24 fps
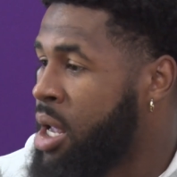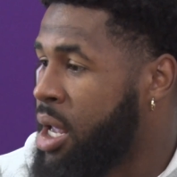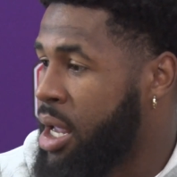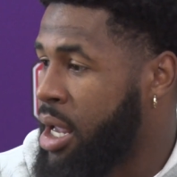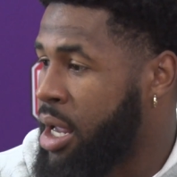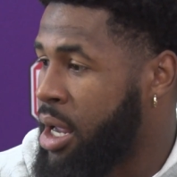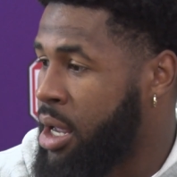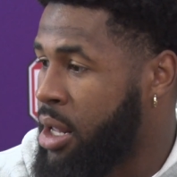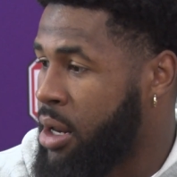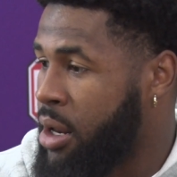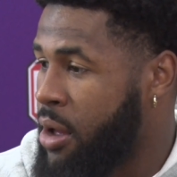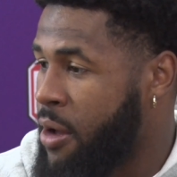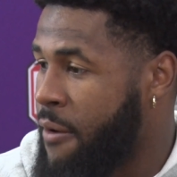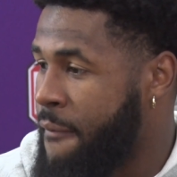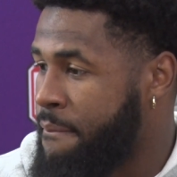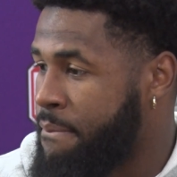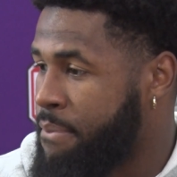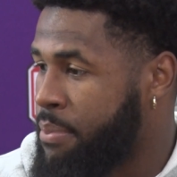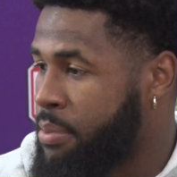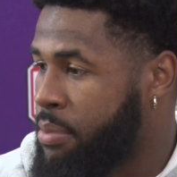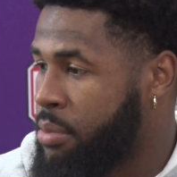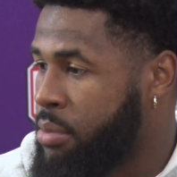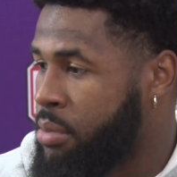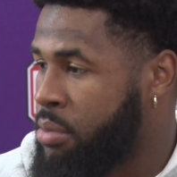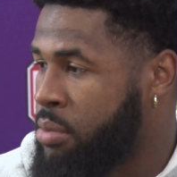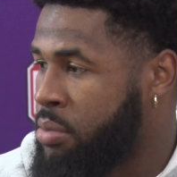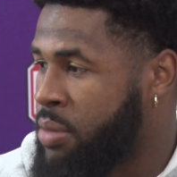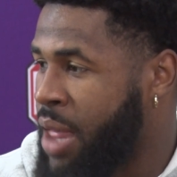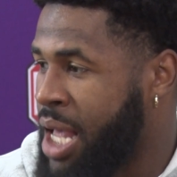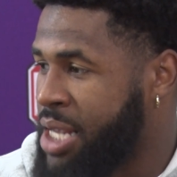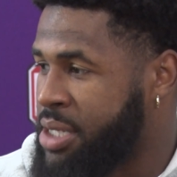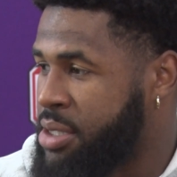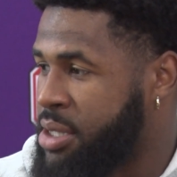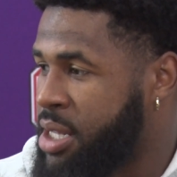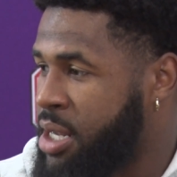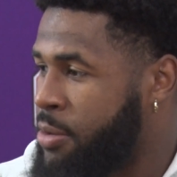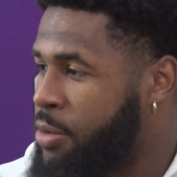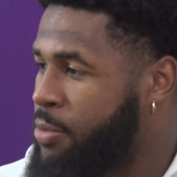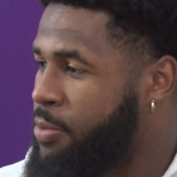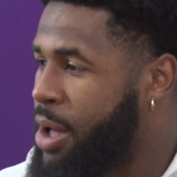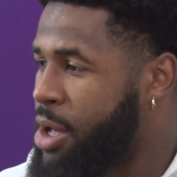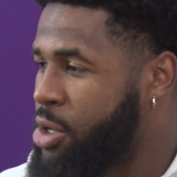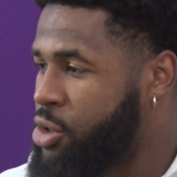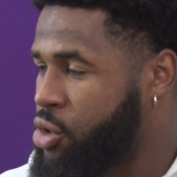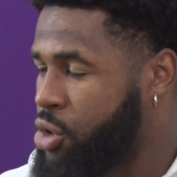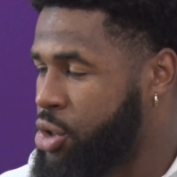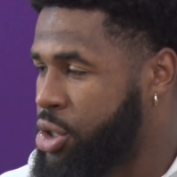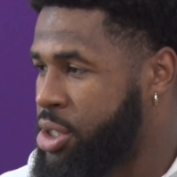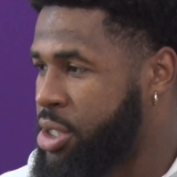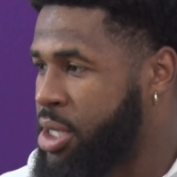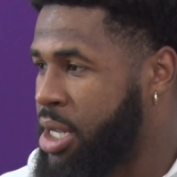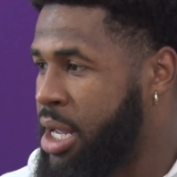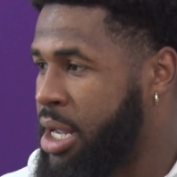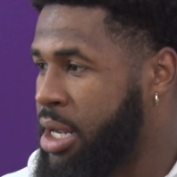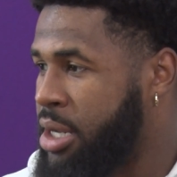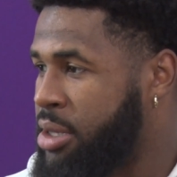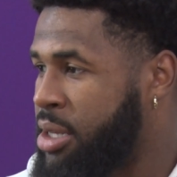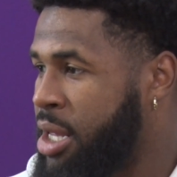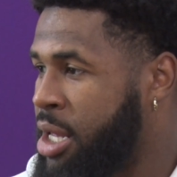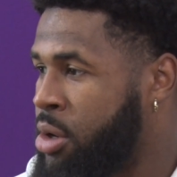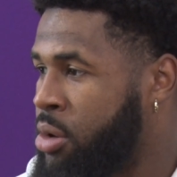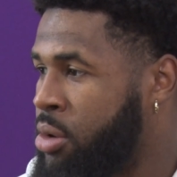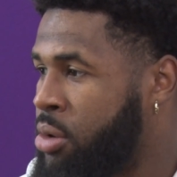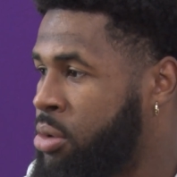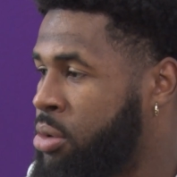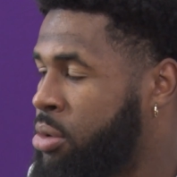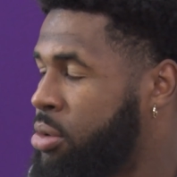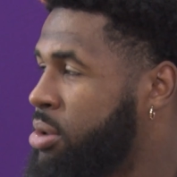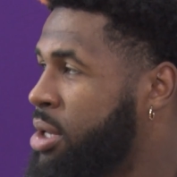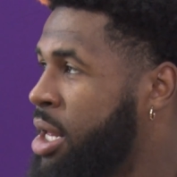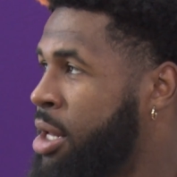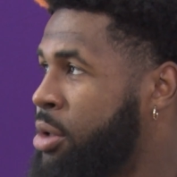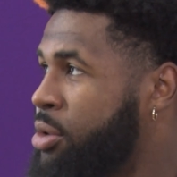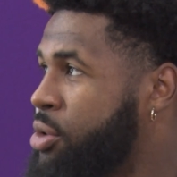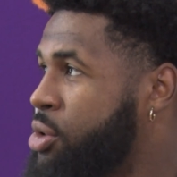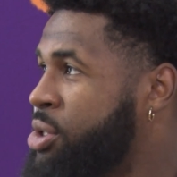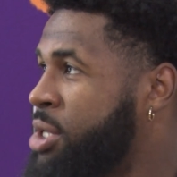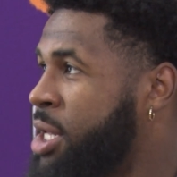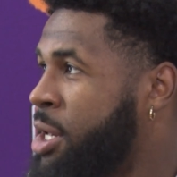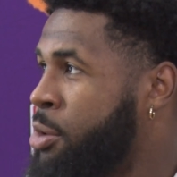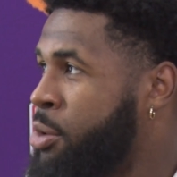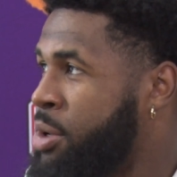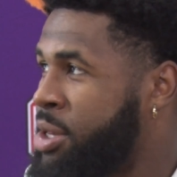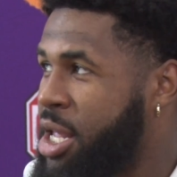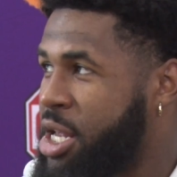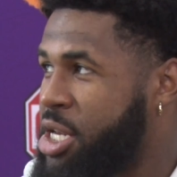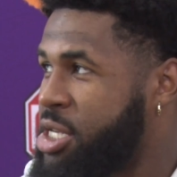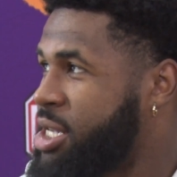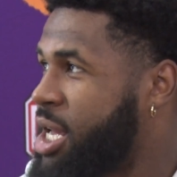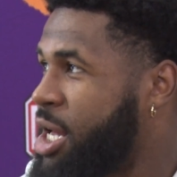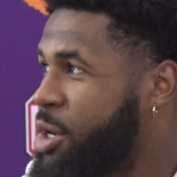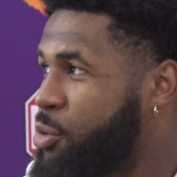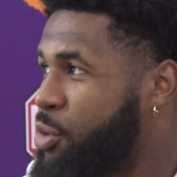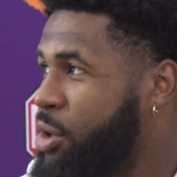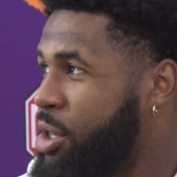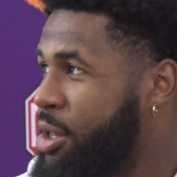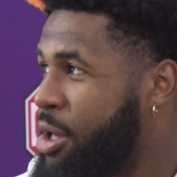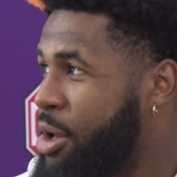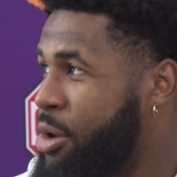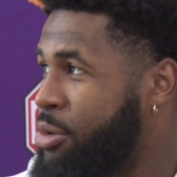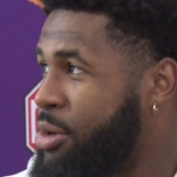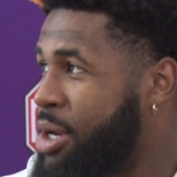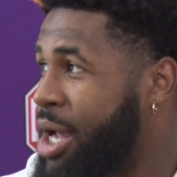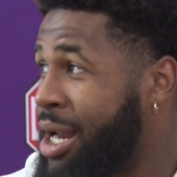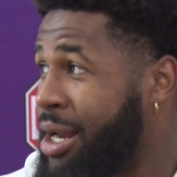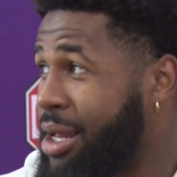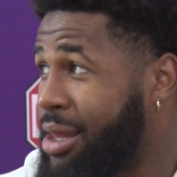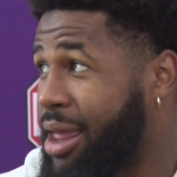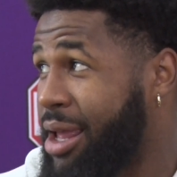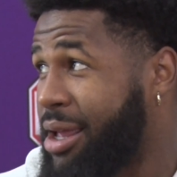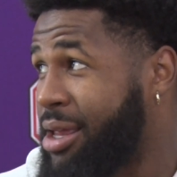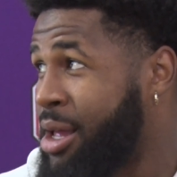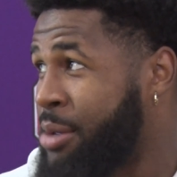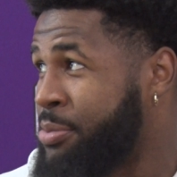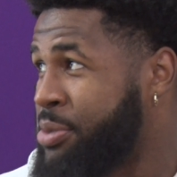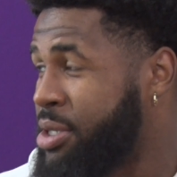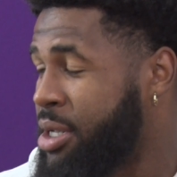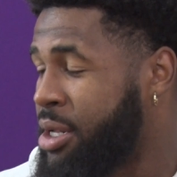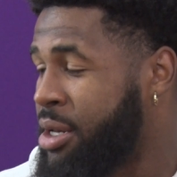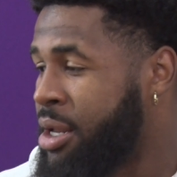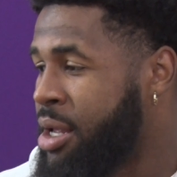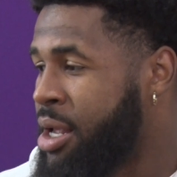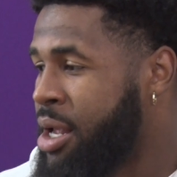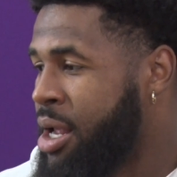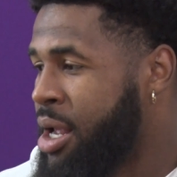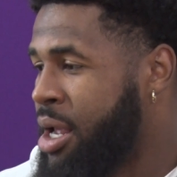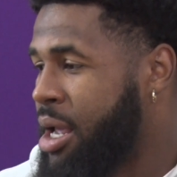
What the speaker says: And that's the thing about Georgia Tech. They don't lose anyone. They just kind of reload, kind of like Clemson.